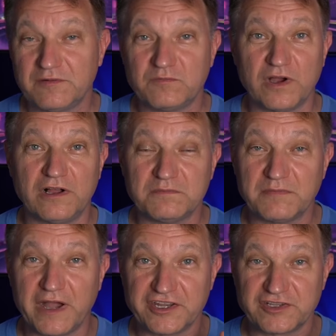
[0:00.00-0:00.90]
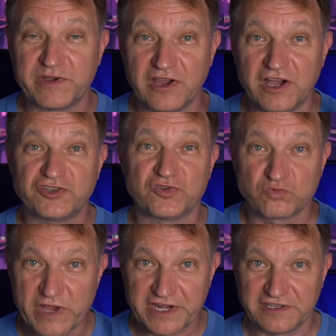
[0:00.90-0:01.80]
Well, I just went on to
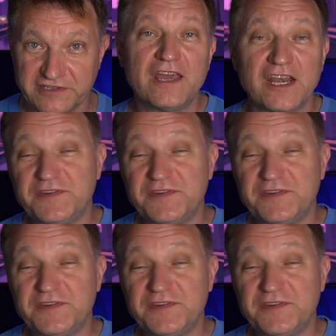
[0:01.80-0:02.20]
Reddit. And if you